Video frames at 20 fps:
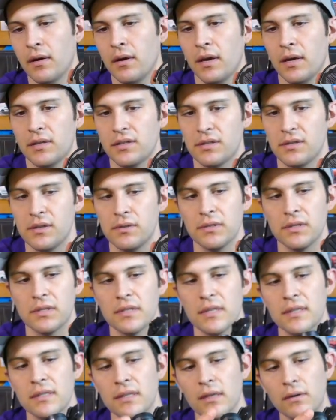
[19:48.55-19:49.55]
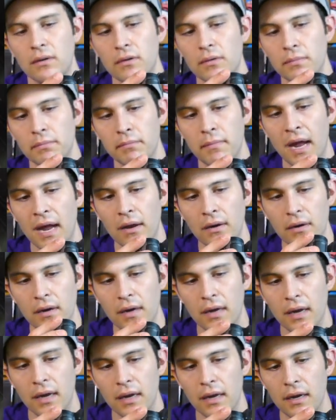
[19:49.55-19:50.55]
it just uses this little mount
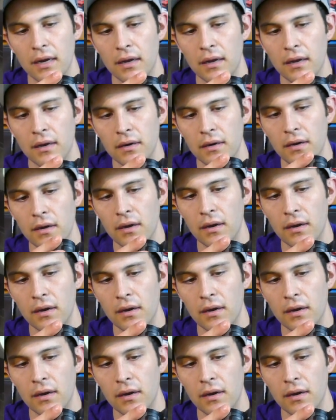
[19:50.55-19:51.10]
and